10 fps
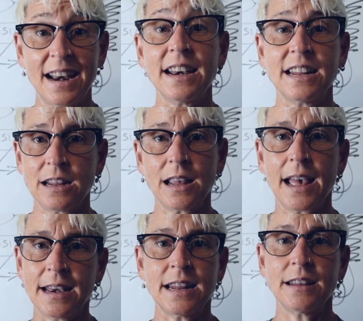any,
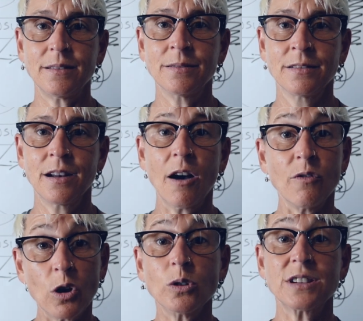any
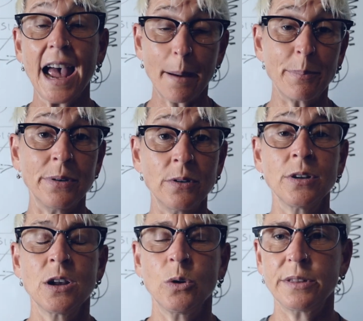of those happen
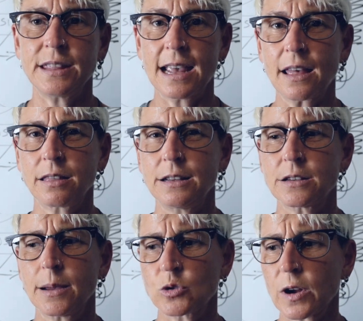with the athletes
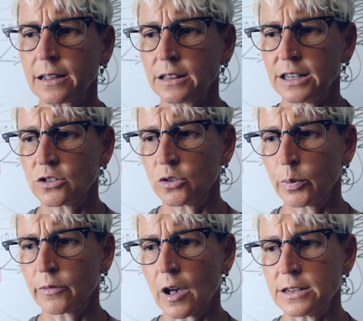I'm directly
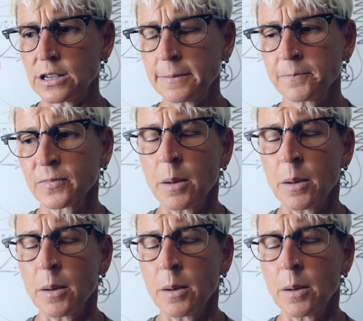supervising.